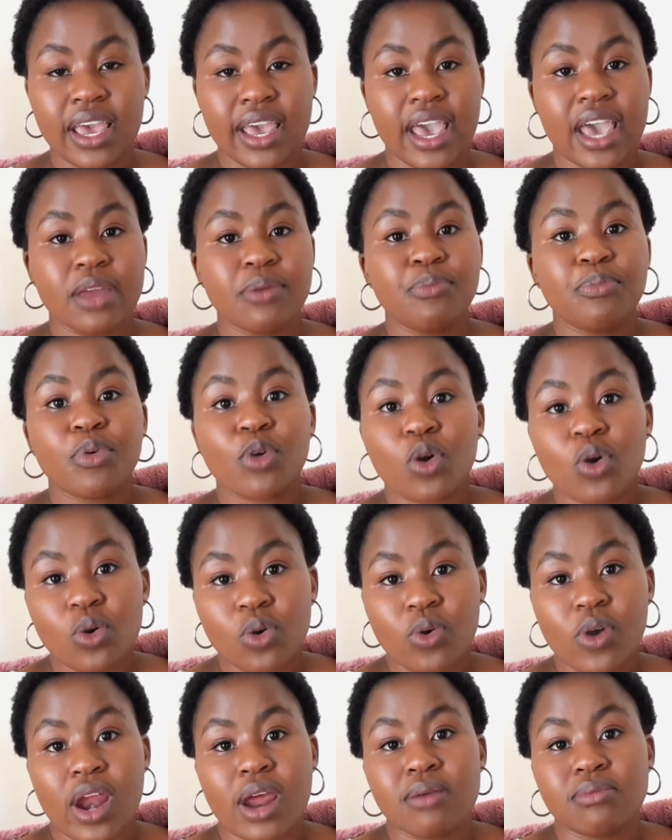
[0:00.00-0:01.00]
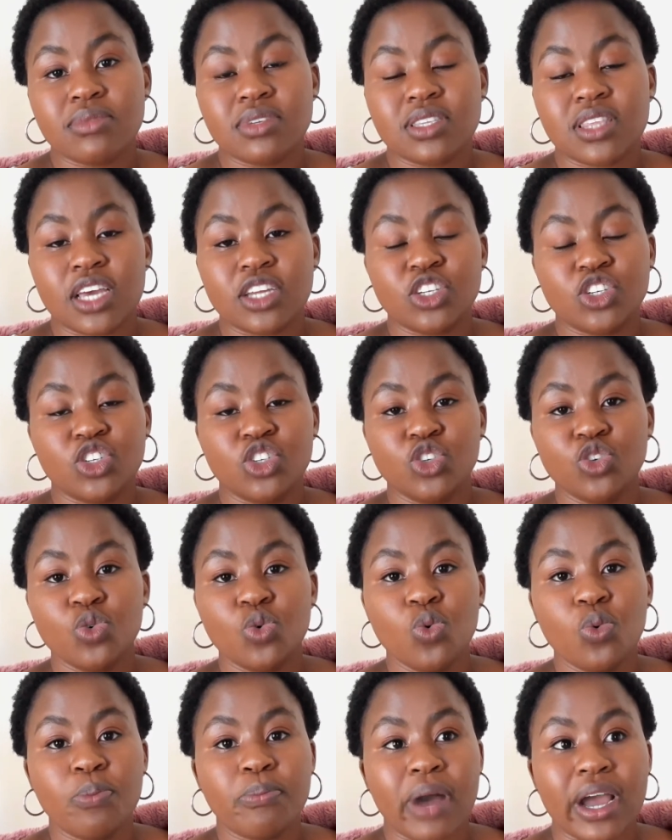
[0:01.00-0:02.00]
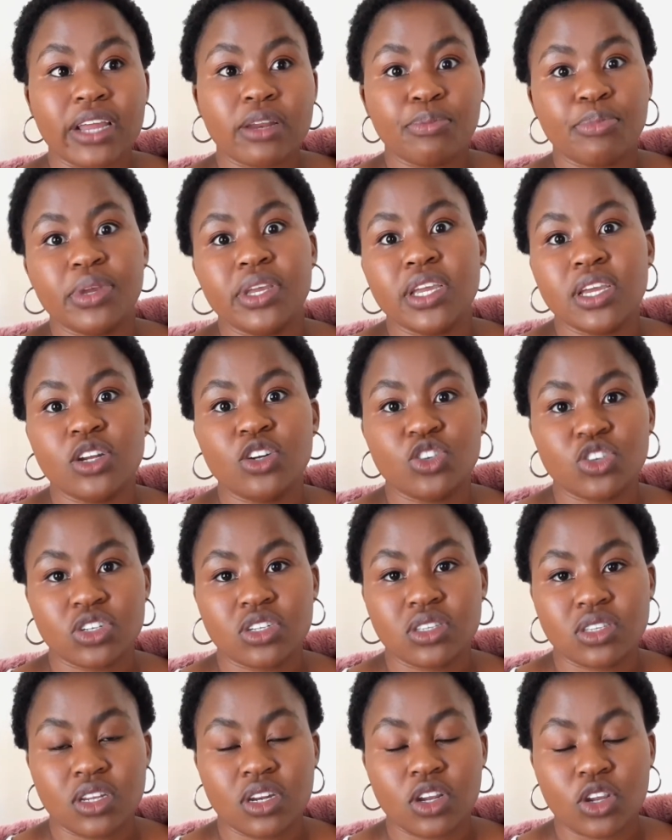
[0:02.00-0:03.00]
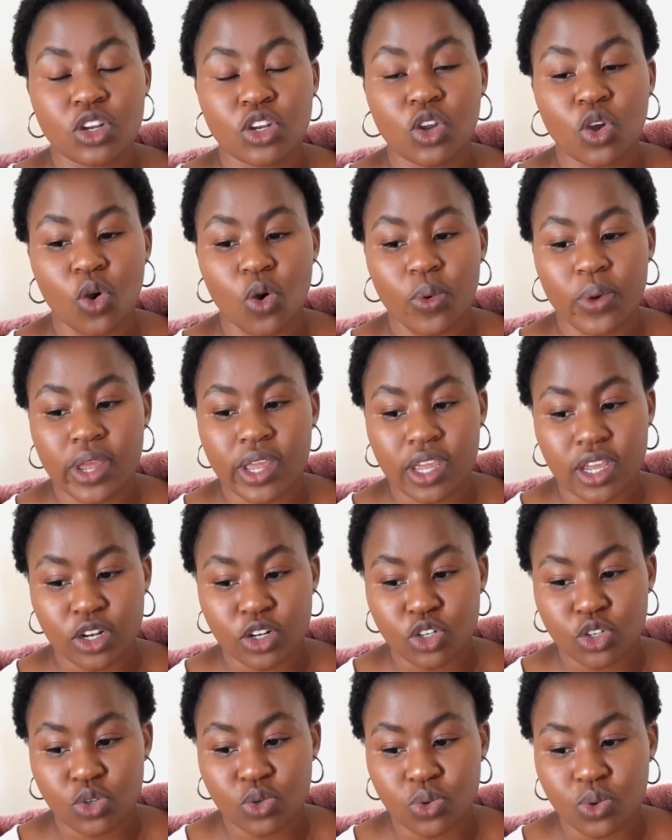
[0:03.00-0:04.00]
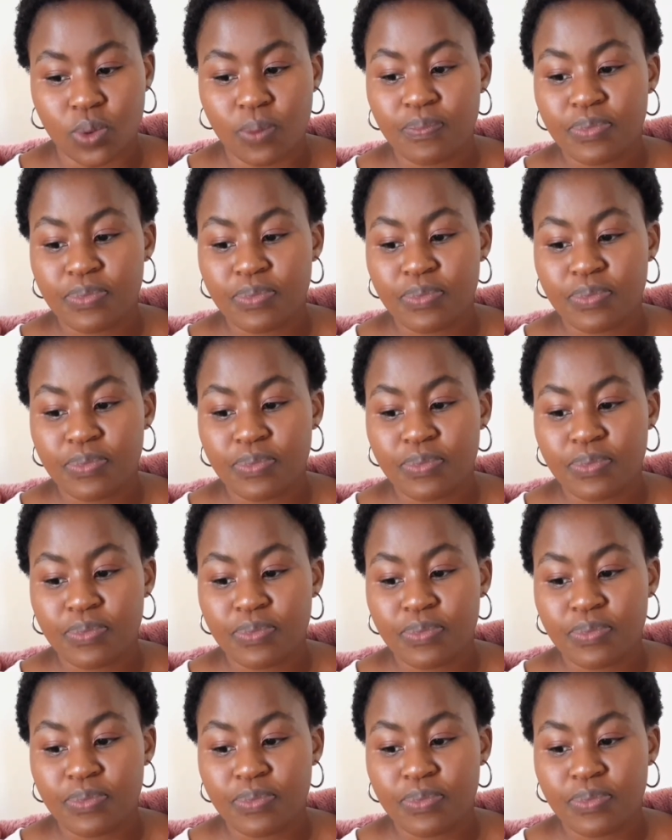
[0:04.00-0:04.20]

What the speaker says: and programs that you might be interested in going into.